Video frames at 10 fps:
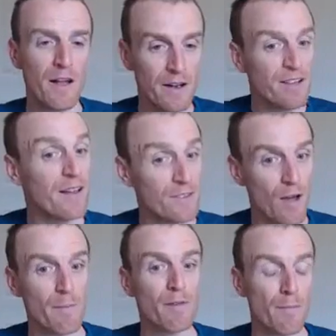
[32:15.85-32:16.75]
It takes
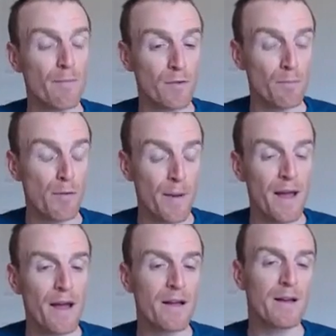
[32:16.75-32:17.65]
time to
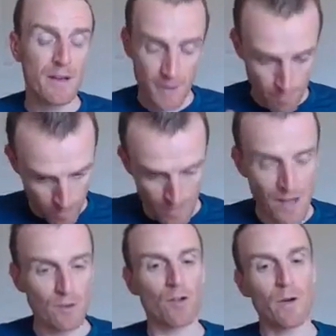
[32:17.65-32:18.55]
prepare,
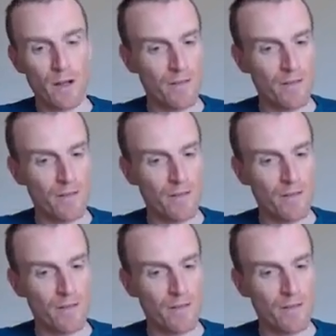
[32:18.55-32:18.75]
then do it,